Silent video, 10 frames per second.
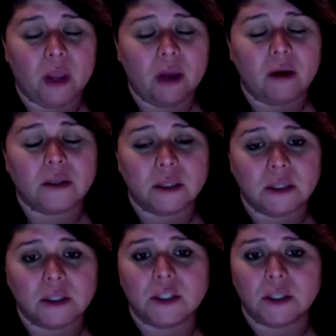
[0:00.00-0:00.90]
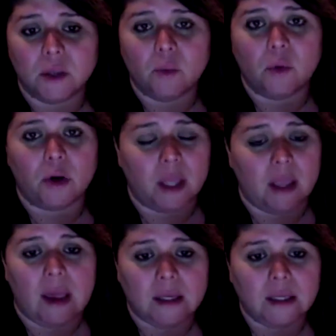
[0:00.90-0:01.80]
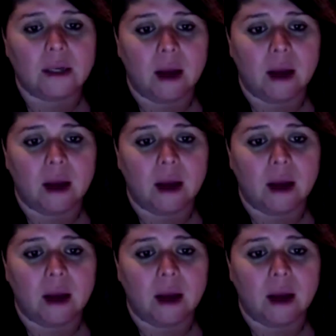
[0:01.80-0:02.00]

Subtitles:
are diligently working at it.